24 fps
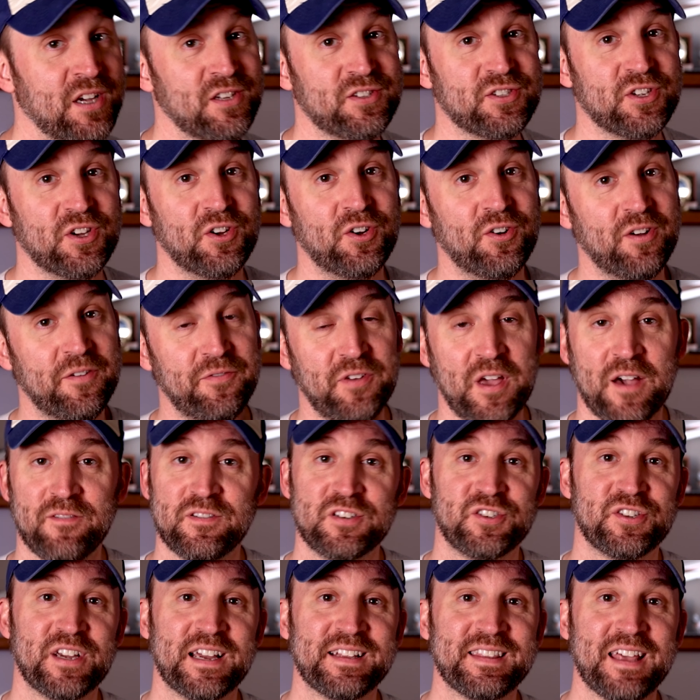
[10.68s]
so if you haven't
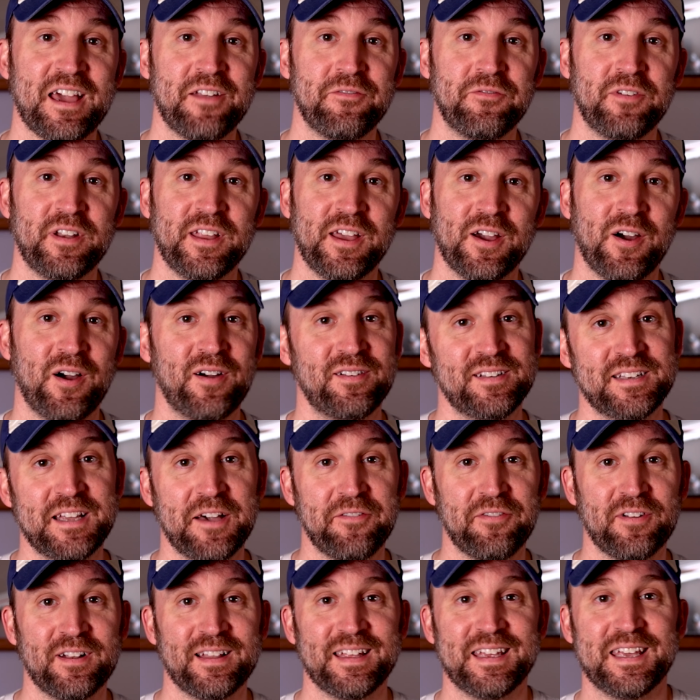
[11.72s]
checked that video out,
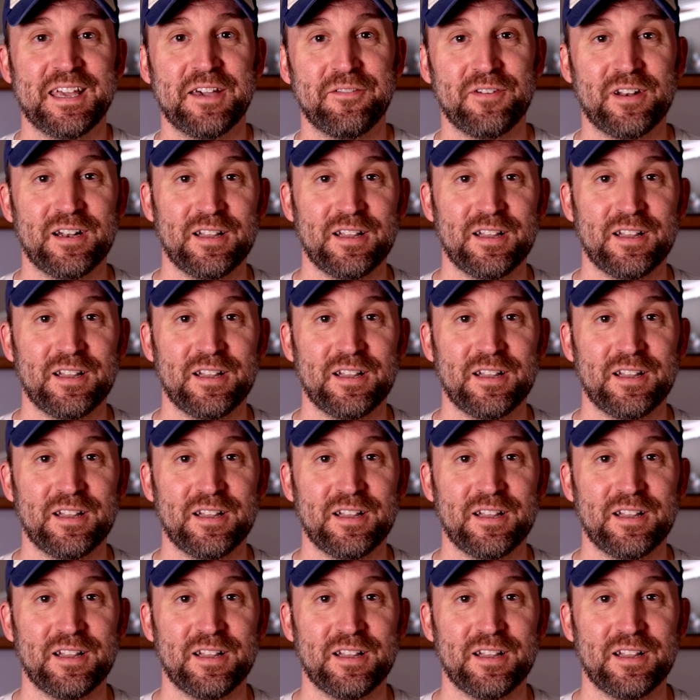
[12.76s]
definitely give it a